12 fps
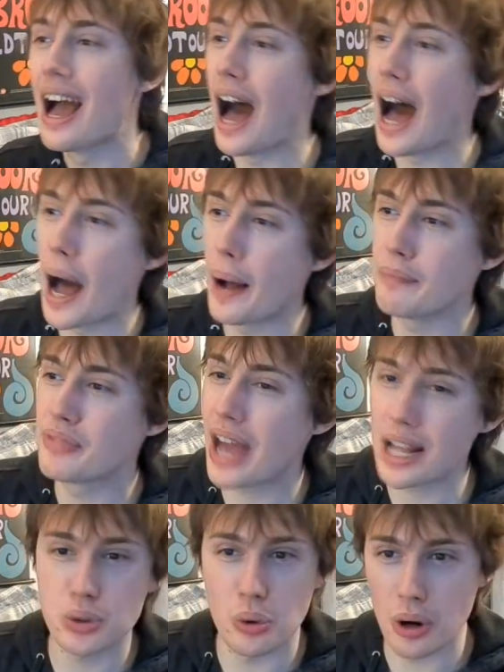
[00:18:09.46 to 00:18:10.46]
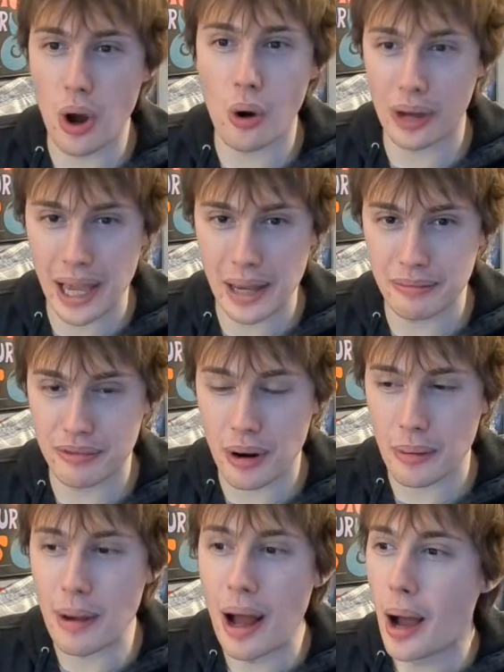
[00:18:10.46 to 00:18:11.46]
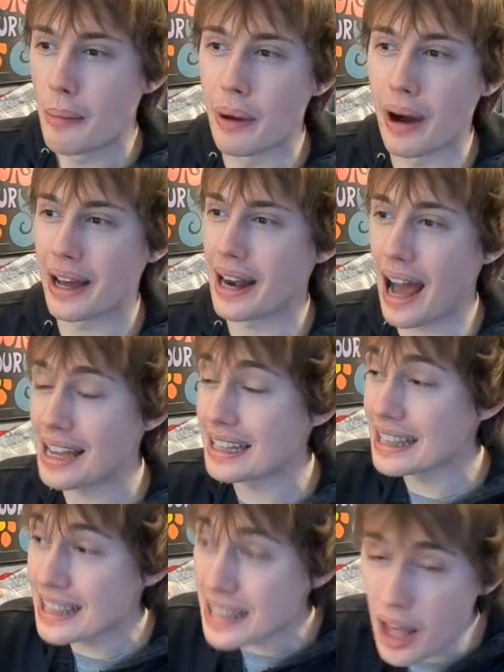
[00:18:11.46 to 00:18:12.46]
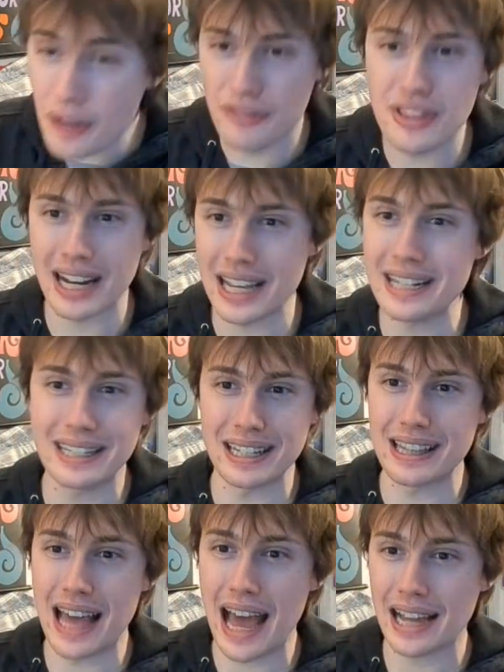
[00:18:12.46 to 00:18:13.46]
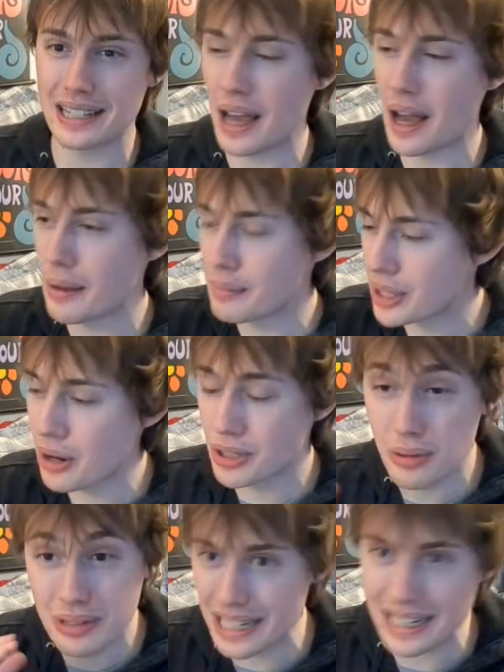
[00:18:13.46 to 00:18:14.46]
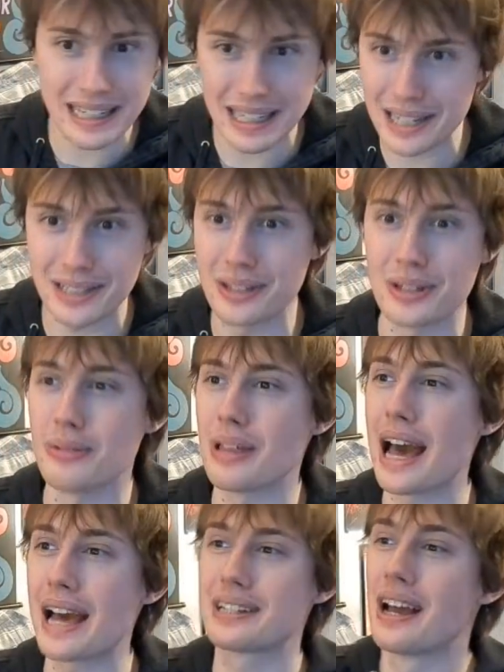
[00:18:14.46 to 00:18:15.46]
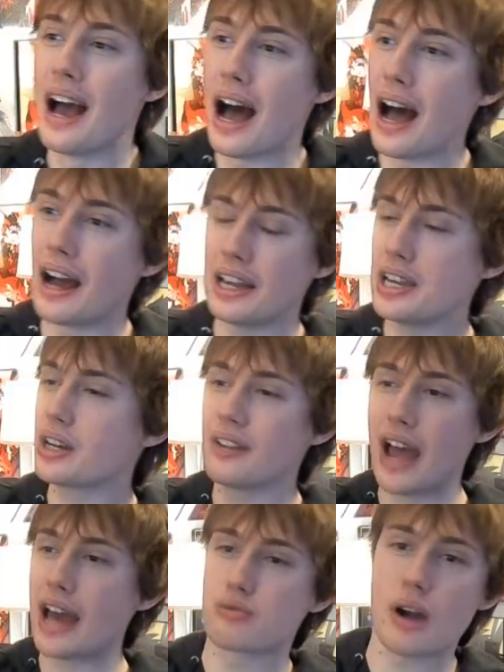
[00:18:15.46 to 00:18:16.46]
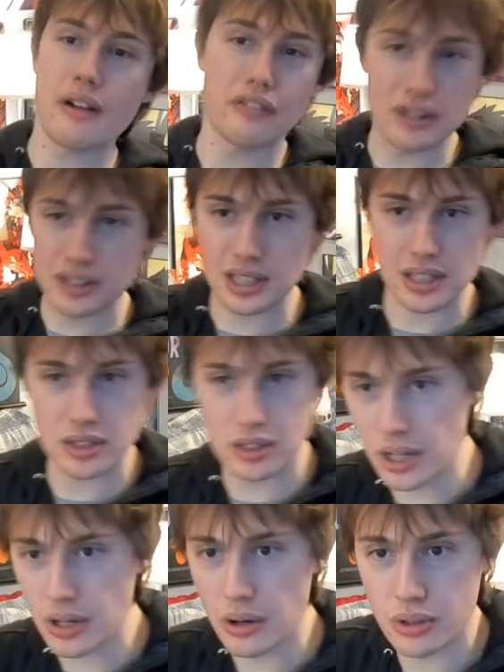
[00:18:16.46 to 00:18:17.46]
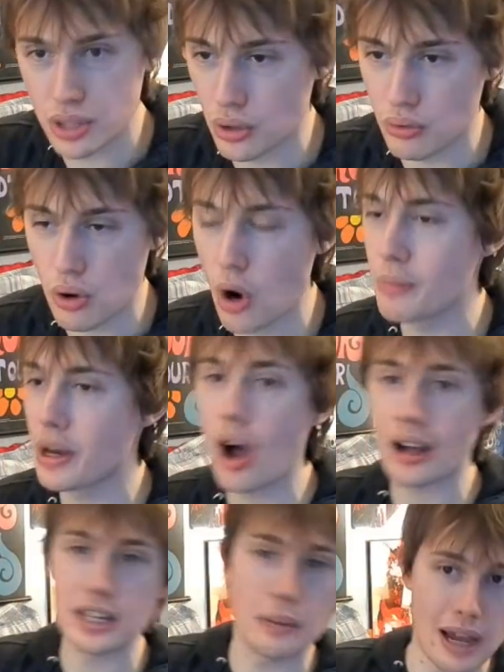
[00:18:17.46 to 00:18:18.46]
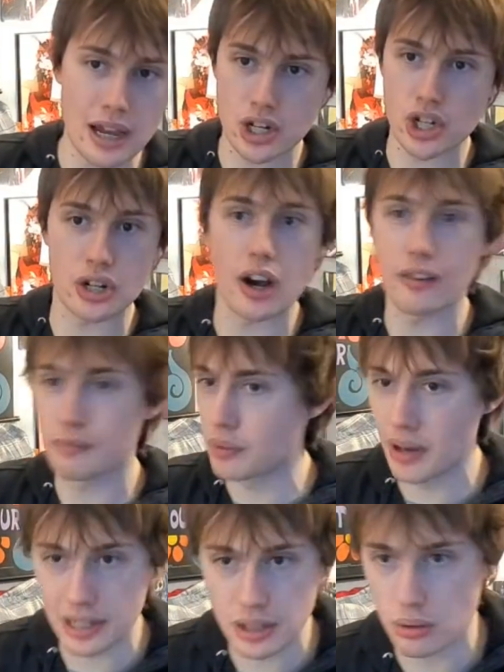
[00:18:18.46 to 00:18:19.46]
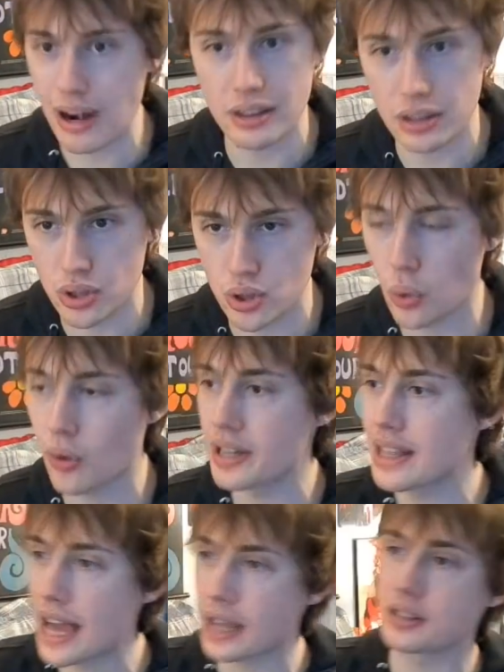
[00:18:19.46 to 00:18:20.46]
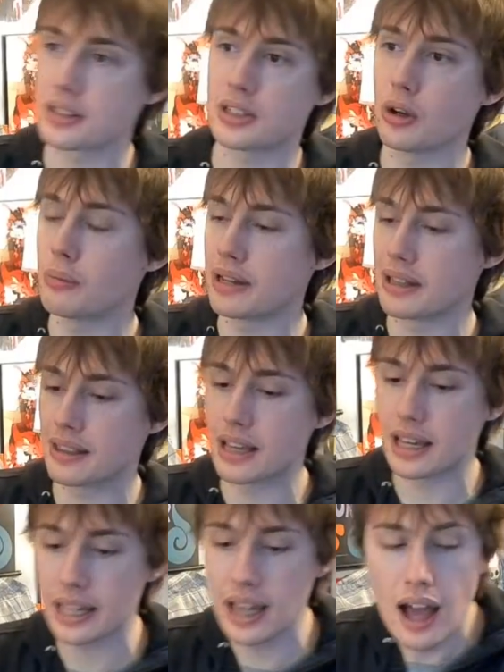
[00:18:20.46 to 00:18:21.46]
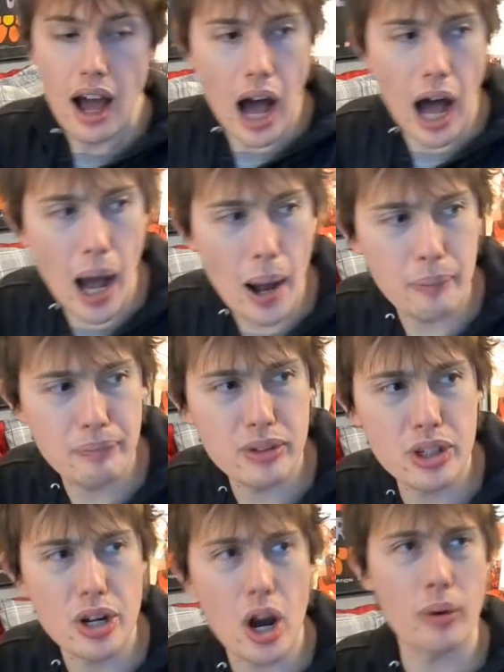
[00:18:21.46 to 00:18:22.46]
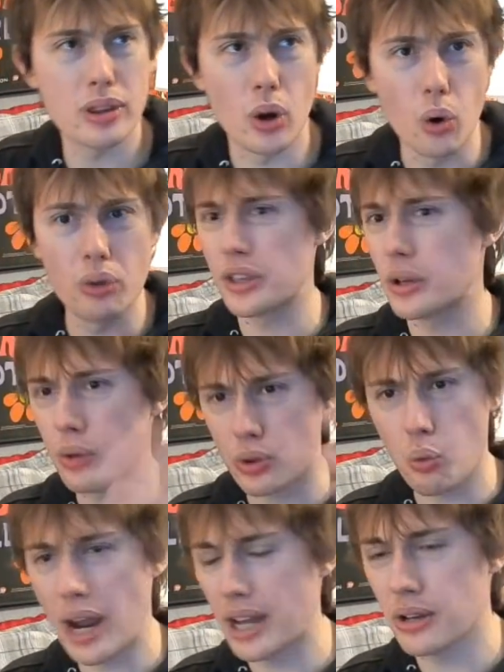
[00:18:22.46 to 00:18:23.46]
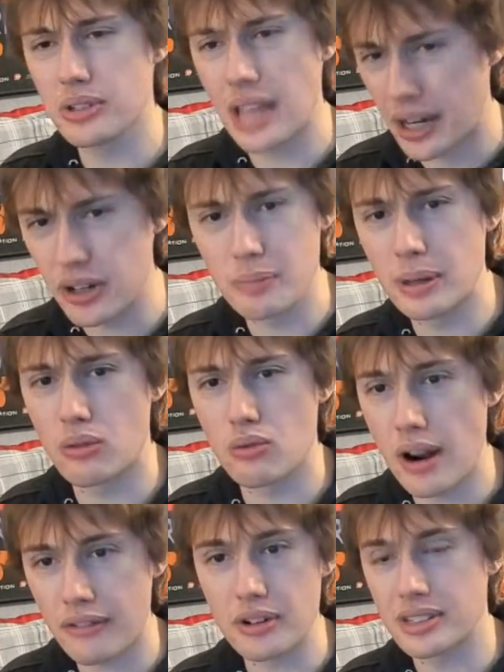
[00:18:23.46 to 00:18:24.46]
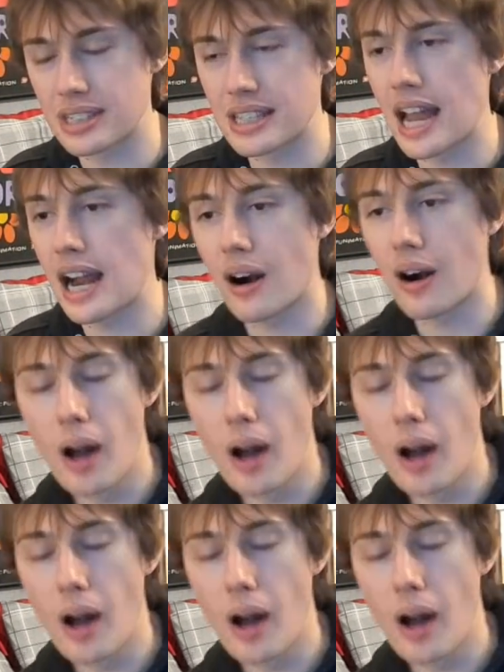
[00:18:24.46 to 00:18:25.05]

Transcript: That's where it all came from. But I love that he did that. Makoto didn't need to do that. He could have had references to, you know, to the Roman occupation of Britain throughout the story. That could have still been a thing. You know, and the whole thing with Wales, that could have been a reference there.